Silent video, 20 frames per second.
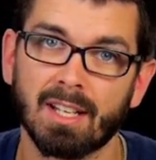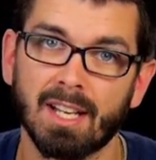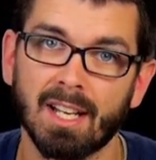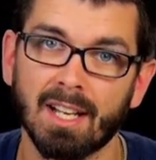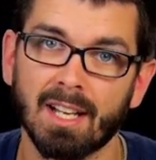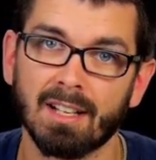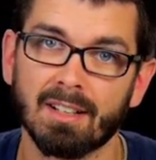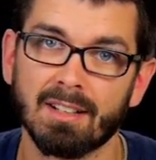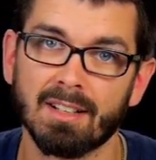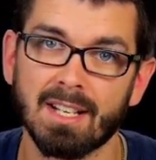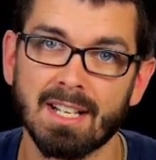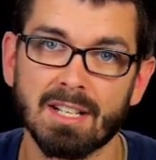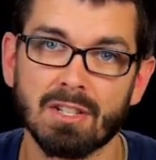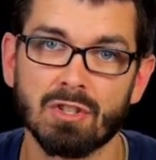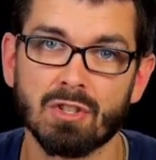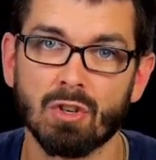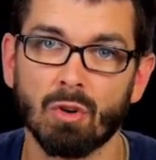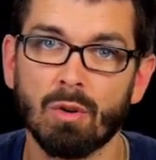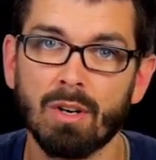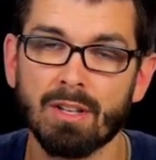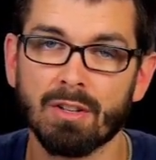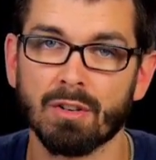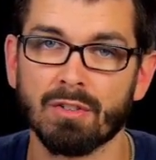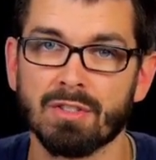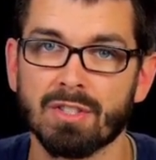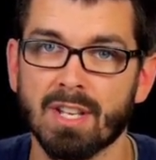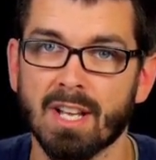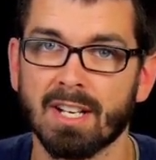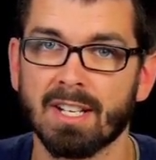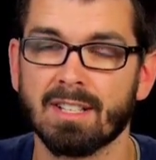can enjoy
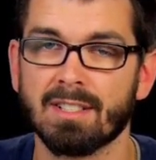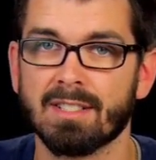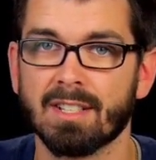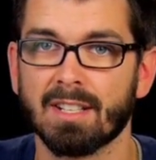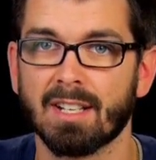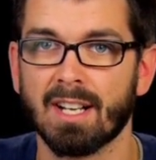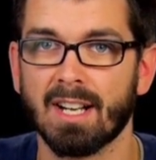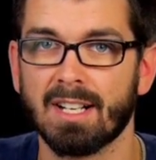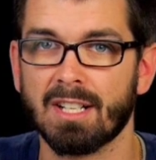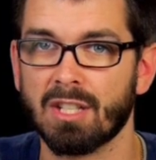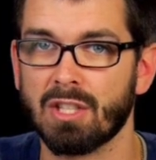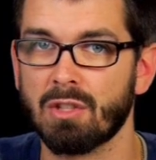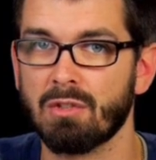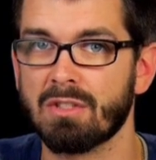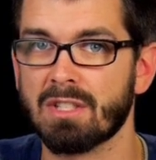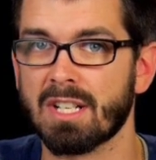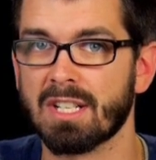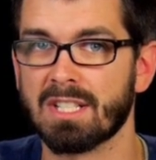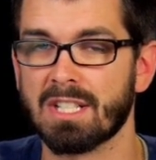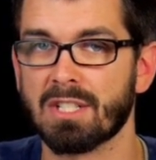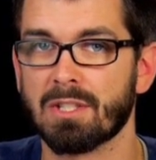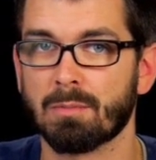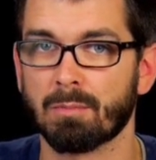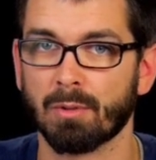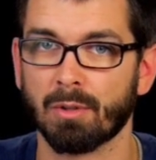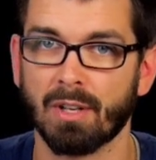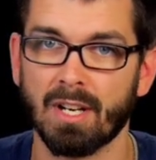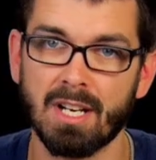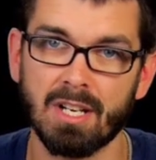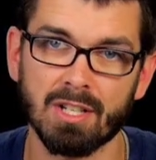those settings and kind of use it as
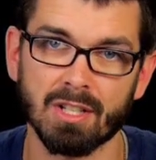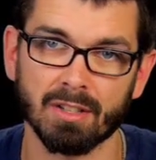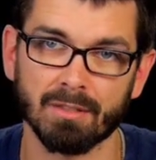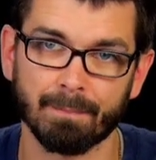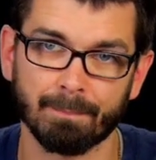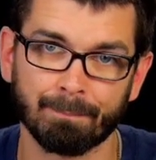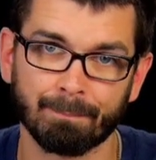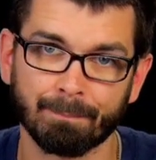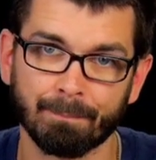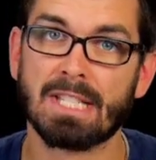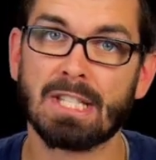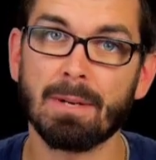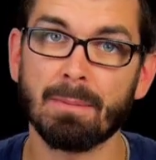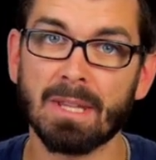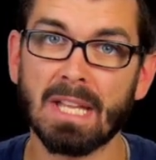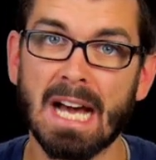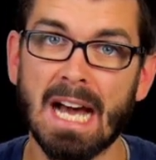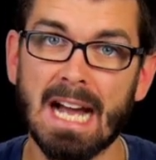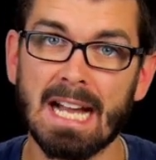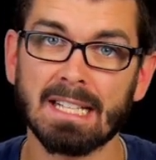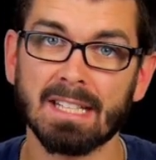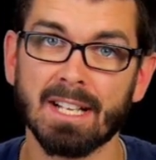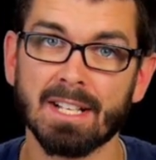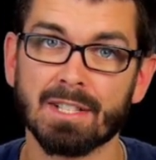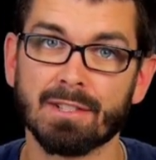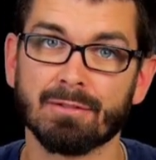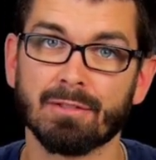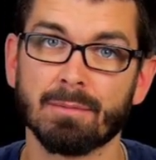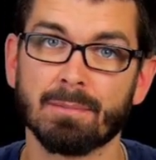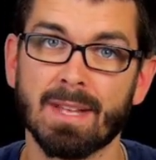inspiration. Some of the
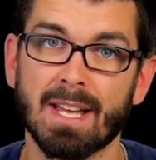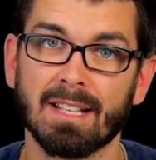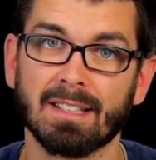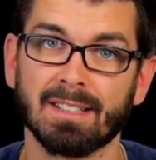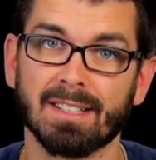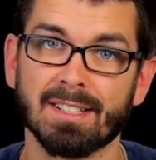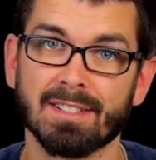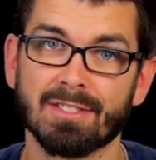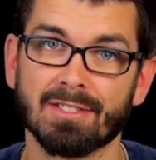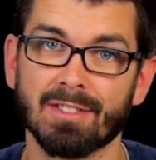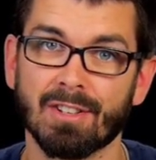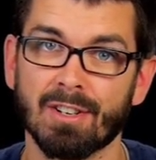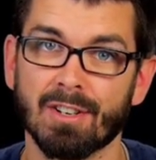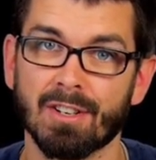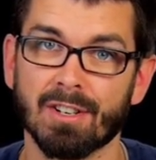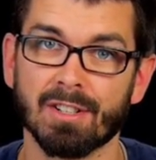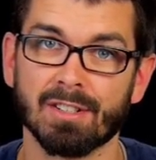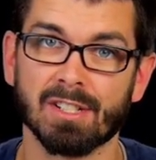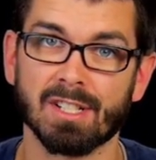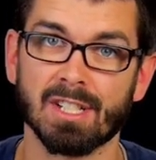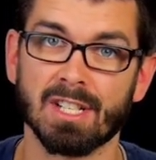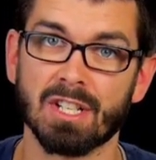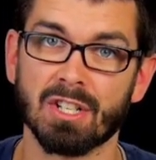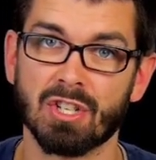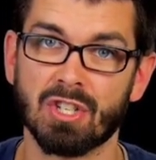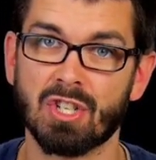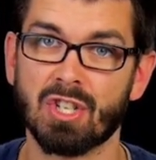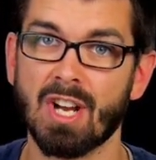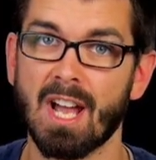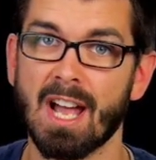highlights from that list are the
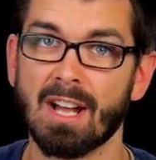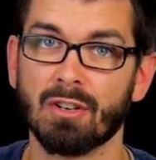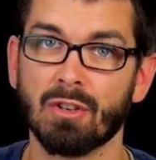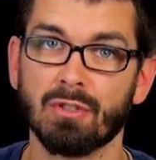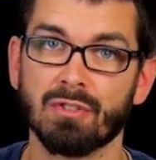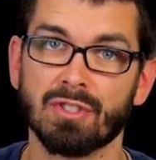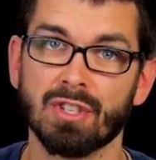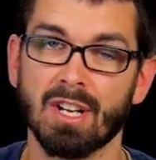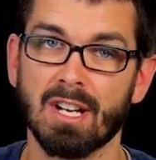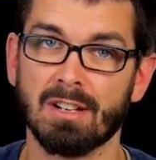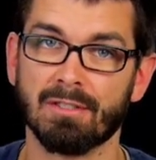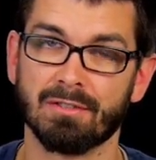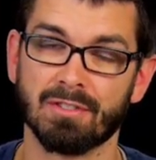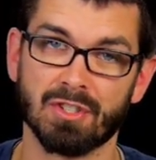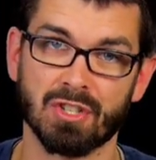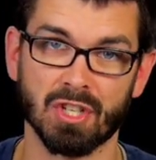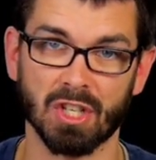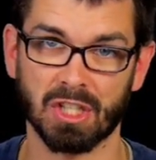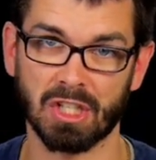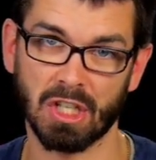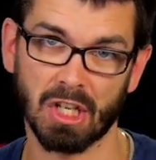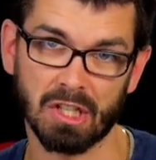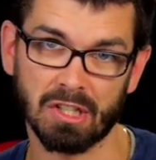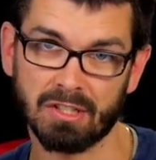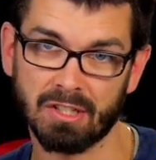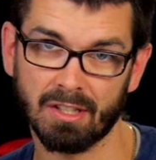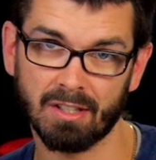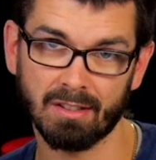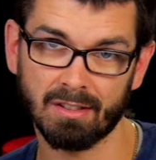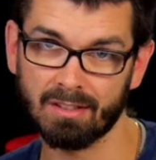Shadows of
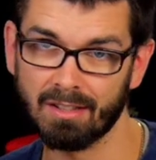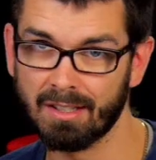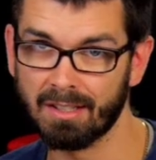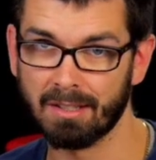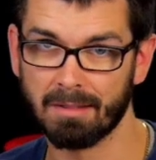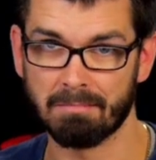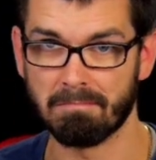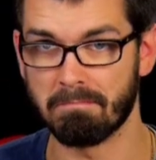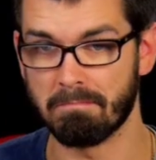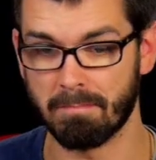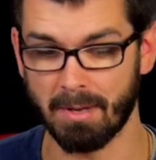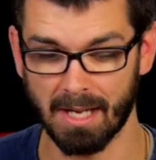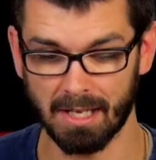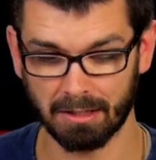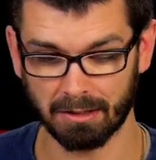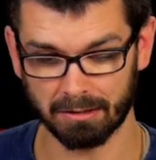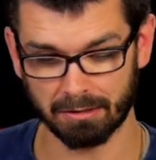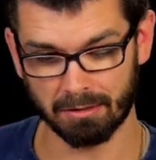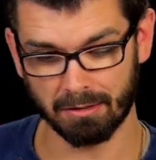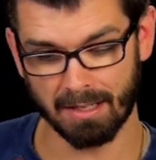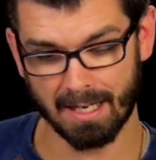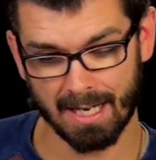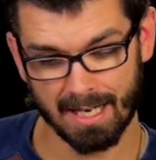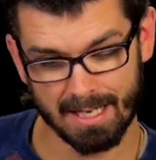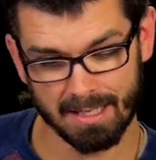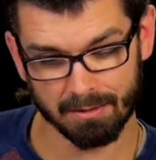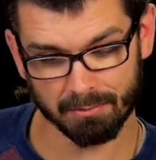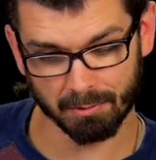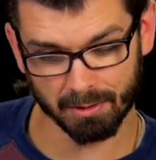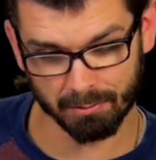Jakarta,
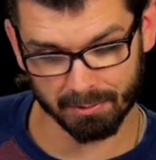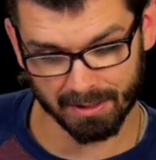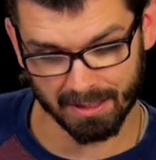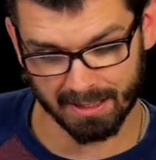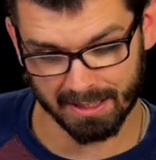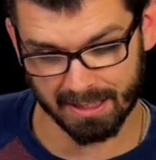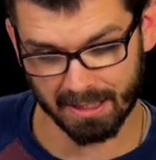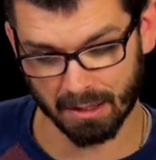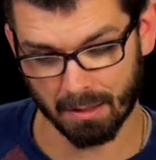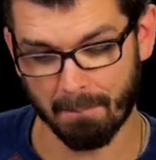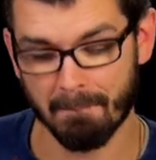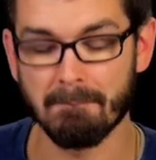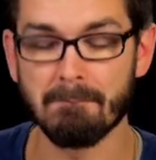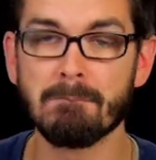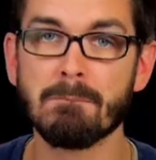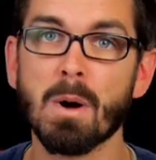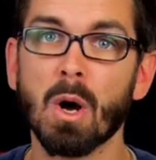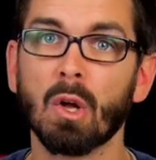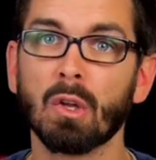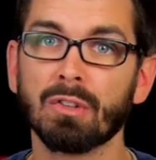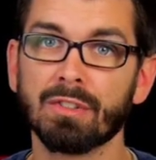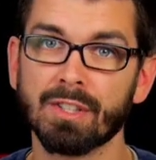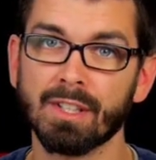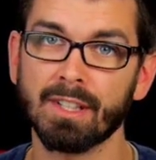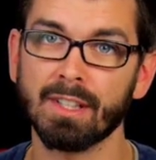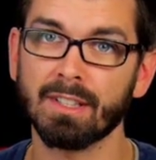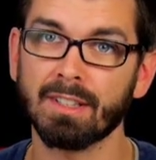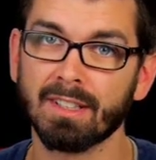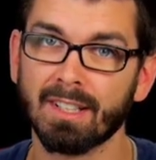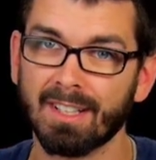Belgrade, what do we got here?
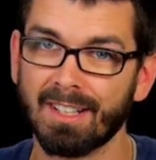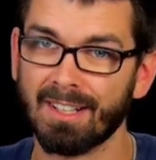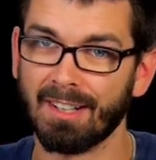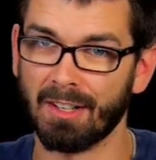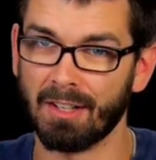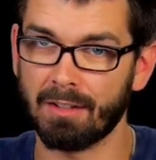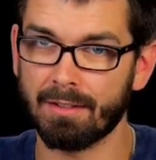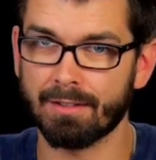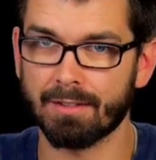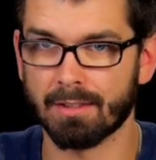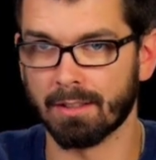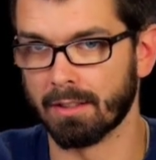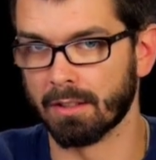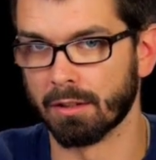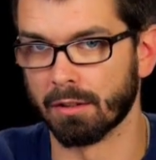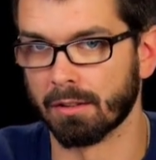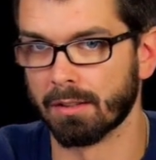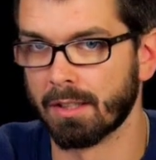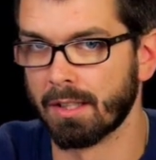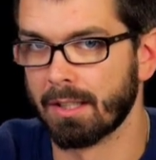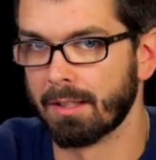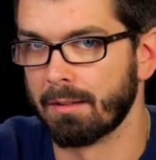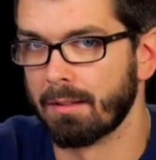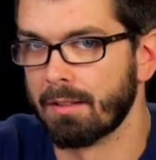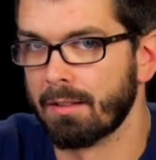Malta, also